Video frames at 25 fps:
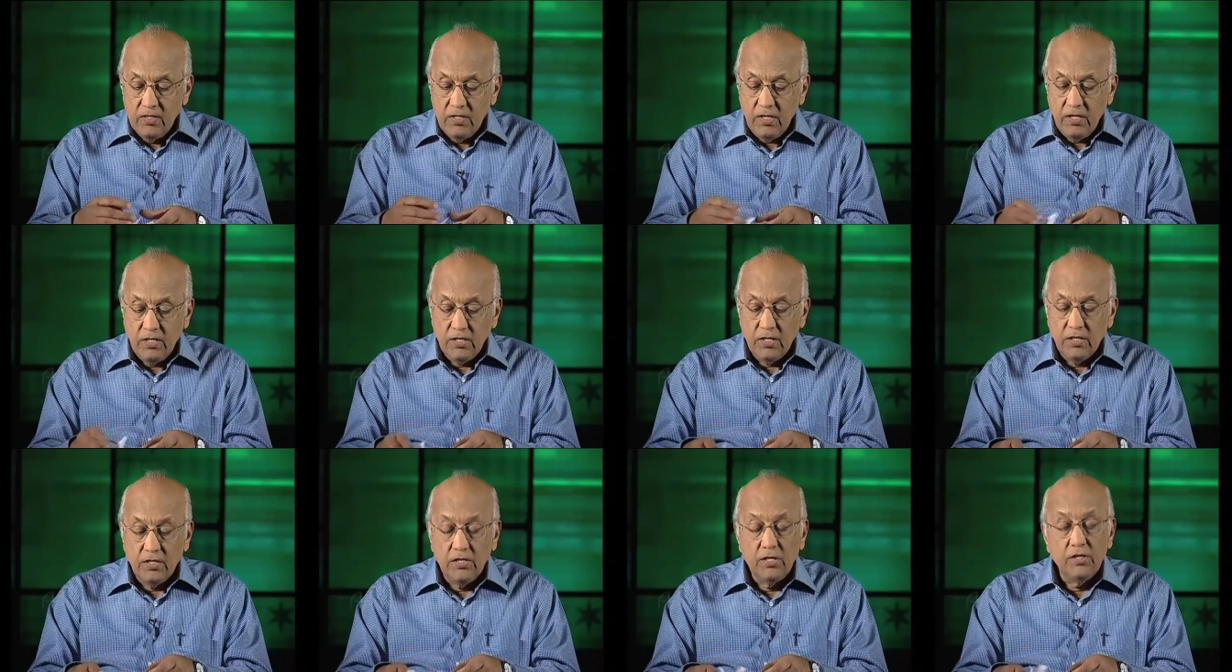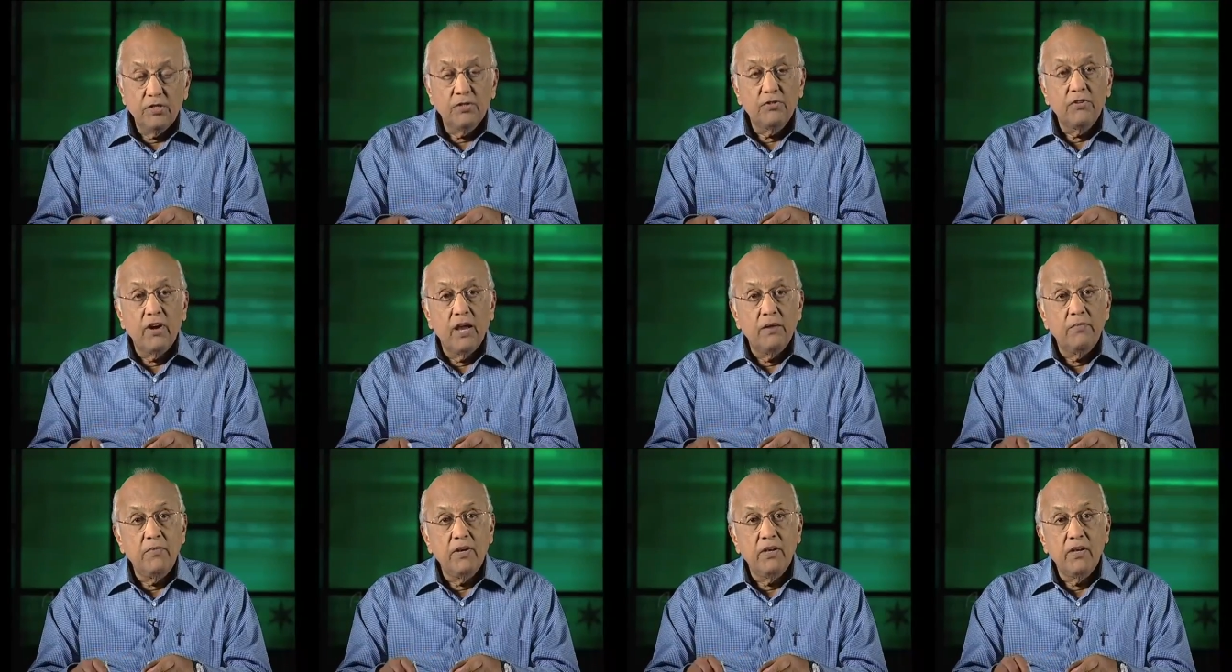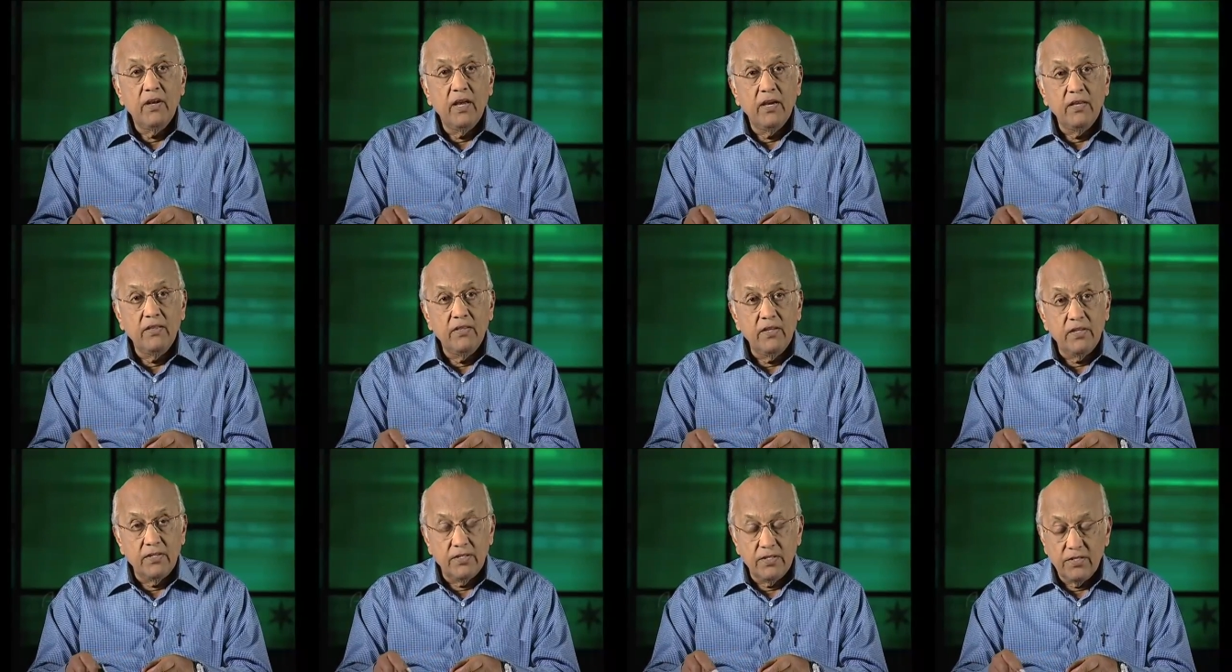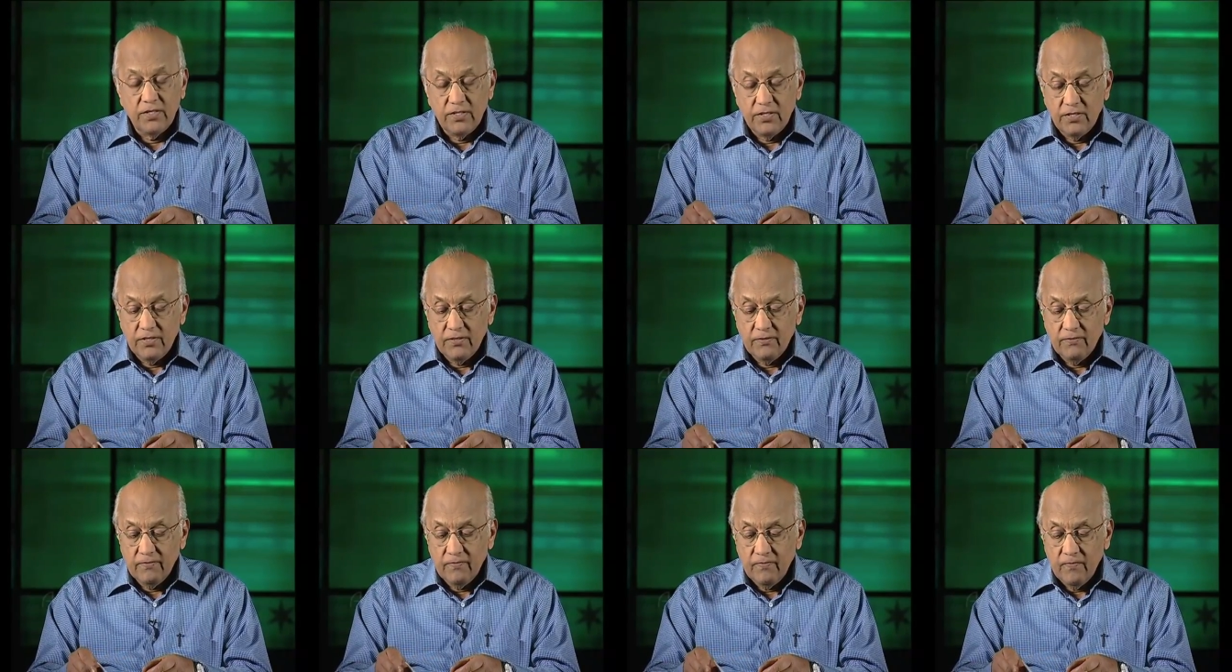Jesus described it like
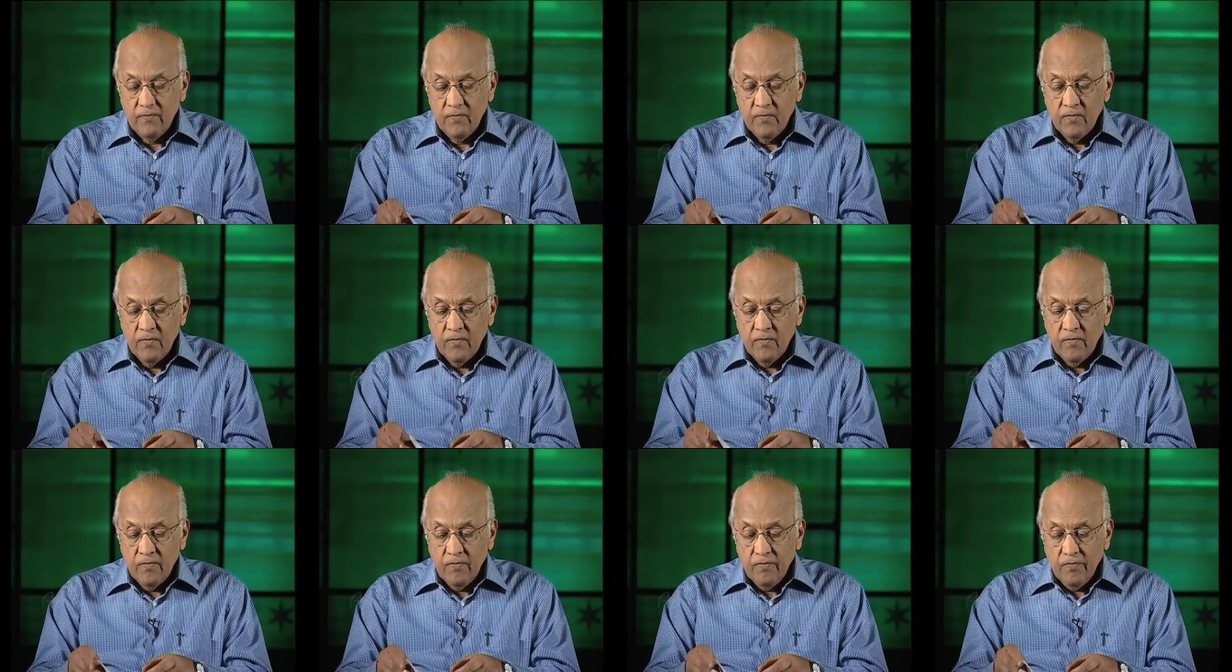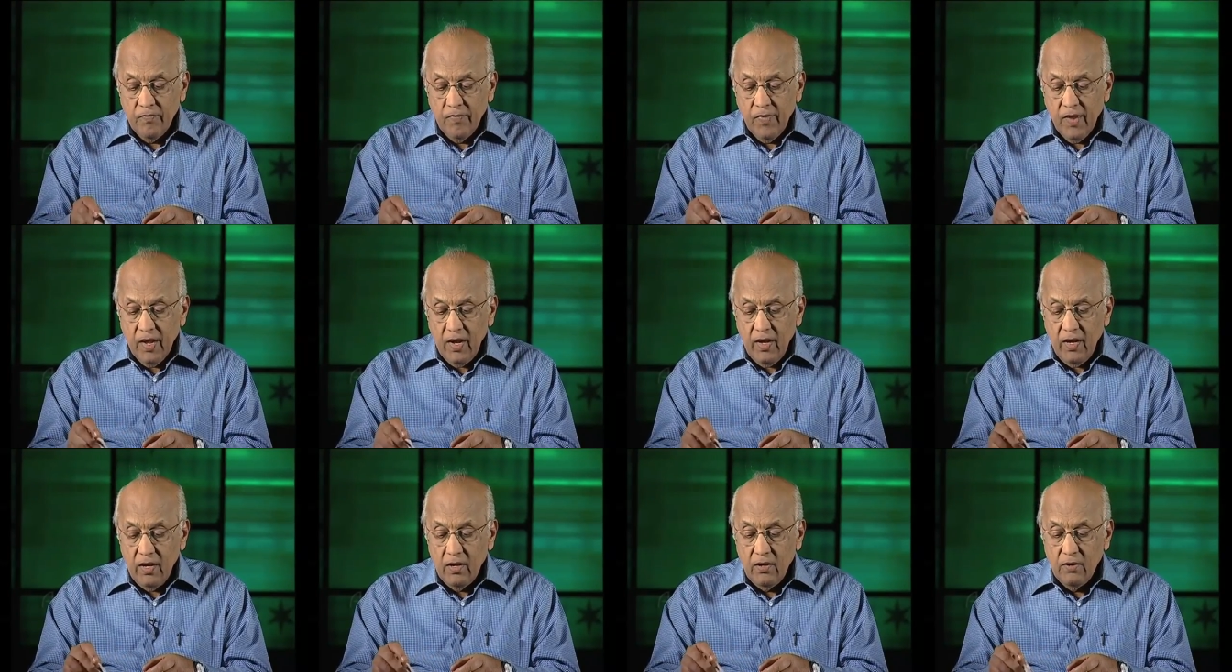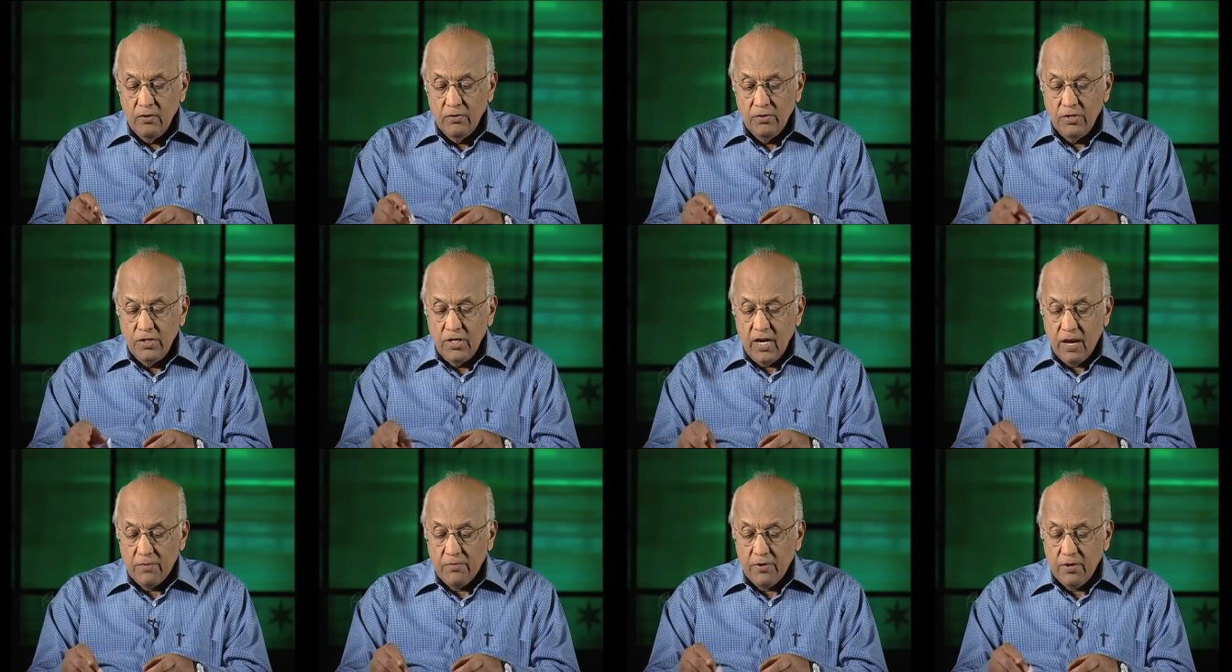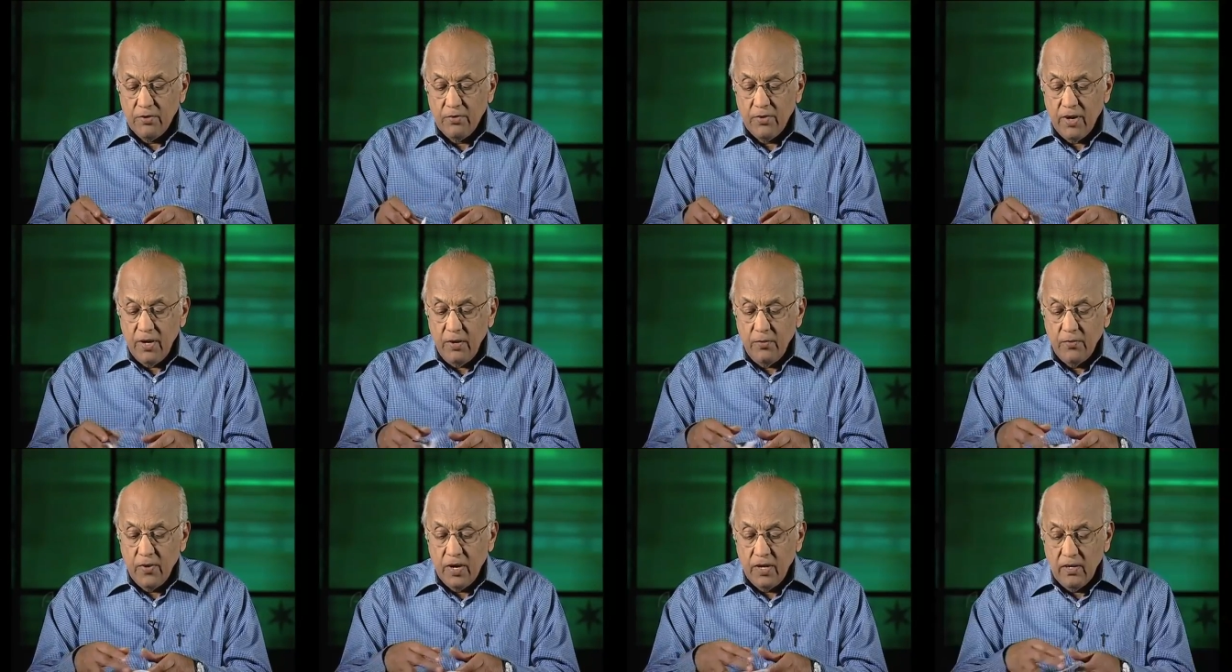this in Luke chapter
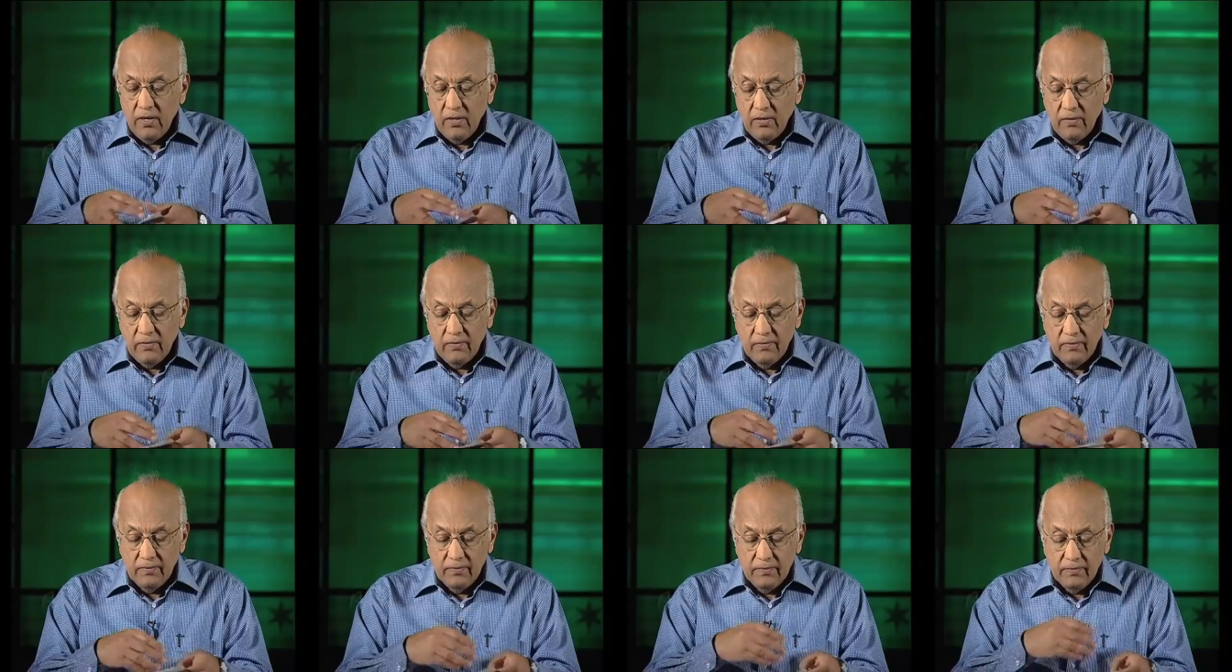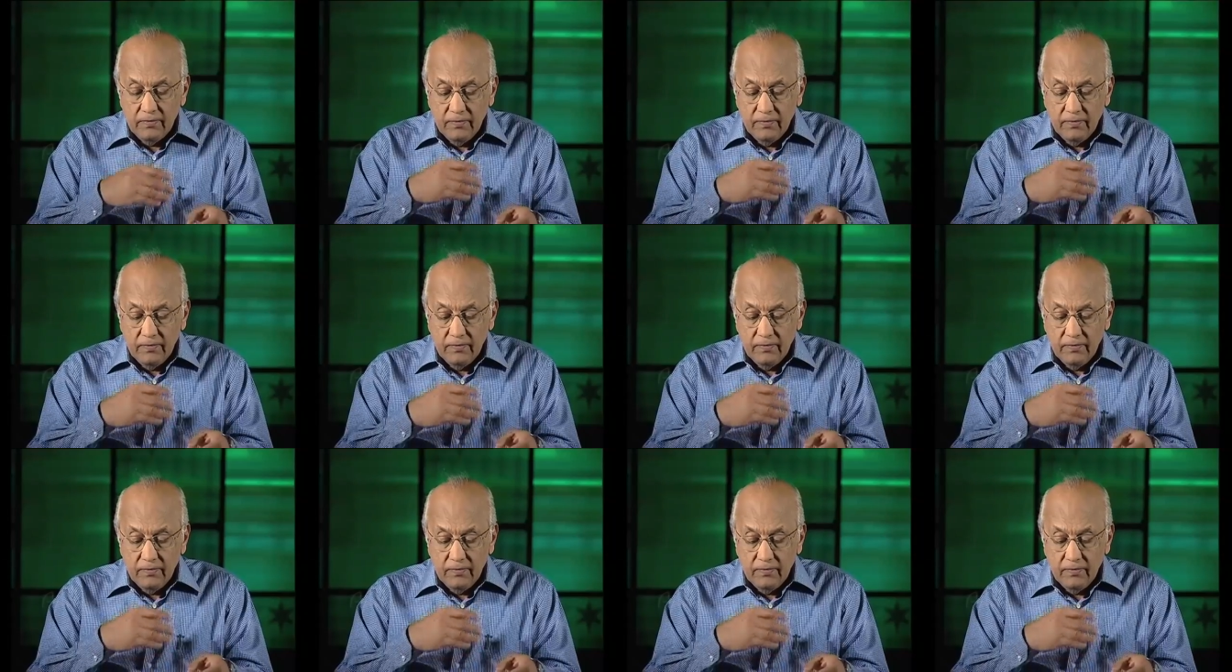21